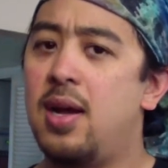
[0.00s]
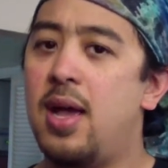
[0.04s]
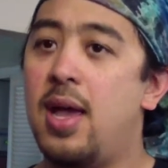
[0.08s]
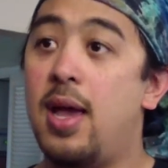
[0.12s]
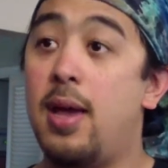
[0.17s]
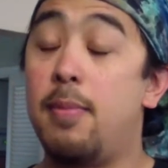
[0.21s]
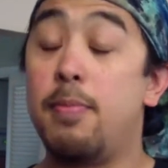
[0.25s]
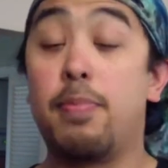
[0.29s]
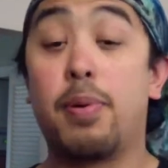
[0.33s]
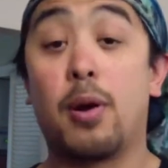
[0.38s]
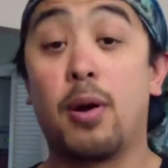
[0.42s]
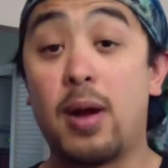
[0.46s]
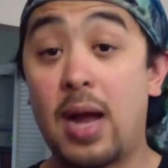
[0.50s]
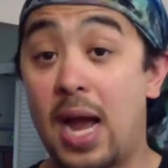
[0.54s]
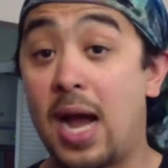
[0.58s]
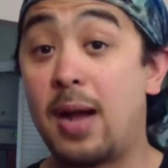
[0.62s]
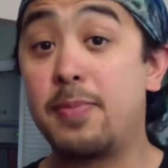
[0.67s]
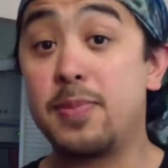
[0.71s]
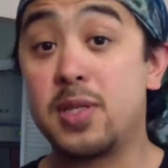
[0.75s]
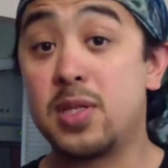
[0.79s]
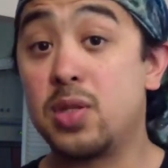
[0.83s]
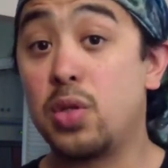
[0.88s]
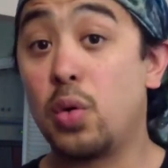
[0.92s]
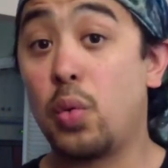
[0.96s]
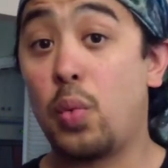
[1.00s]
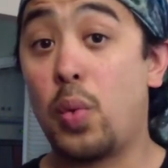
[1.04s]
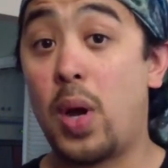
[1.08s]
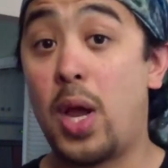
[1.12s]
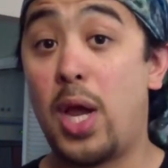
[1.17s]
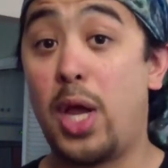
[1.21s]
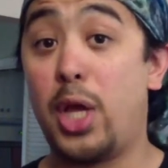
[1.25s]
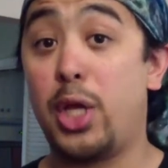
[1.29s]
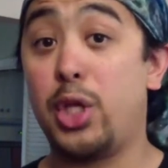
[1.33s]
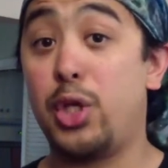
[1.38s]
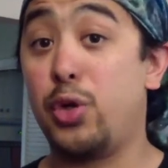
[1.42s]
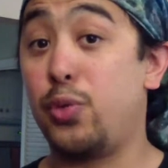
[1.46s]
And perhaps the
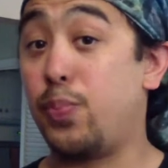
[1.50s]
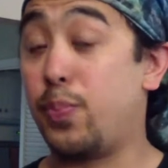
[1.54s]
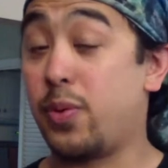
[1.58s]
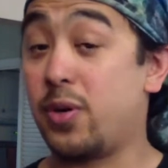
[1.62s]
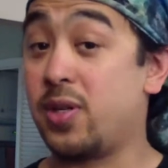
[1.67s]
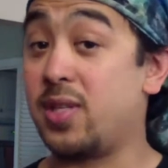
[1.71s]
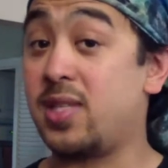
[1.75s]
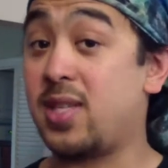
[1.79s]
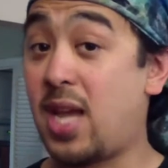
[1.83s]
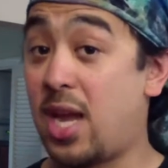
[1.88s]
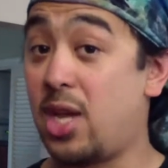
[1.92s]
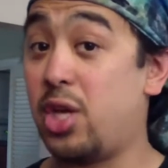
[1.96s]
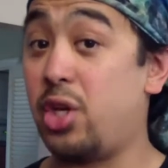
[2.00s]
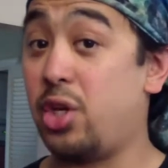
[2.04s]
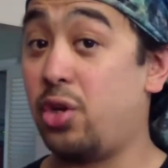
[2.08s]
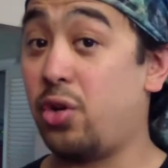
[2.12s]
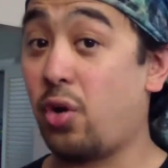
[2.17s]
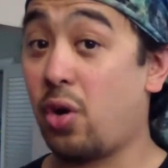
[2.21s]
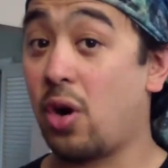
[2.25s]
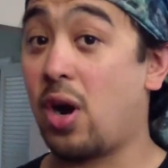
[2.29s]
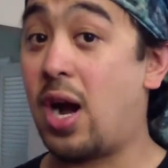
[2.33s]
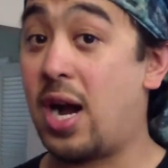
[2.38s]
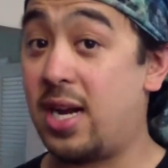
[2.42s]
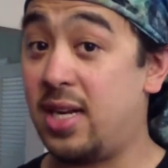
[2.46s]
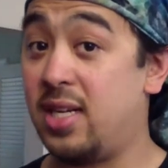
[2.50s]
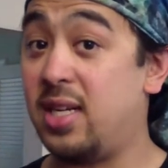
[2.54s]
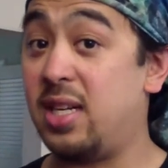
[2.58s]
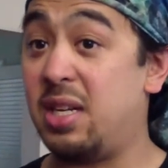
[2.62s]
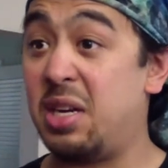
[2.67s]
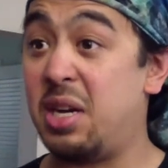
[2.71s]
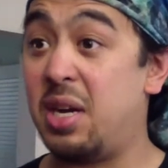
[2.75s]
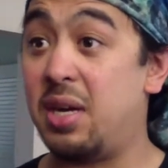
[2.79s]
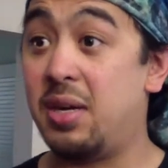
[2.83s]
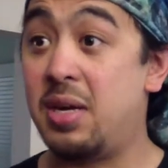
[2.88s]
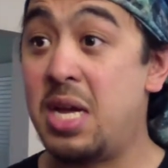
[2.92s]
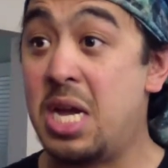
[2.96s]
way you present your
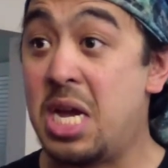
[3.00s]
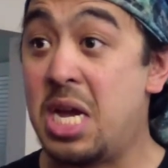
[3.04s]
idea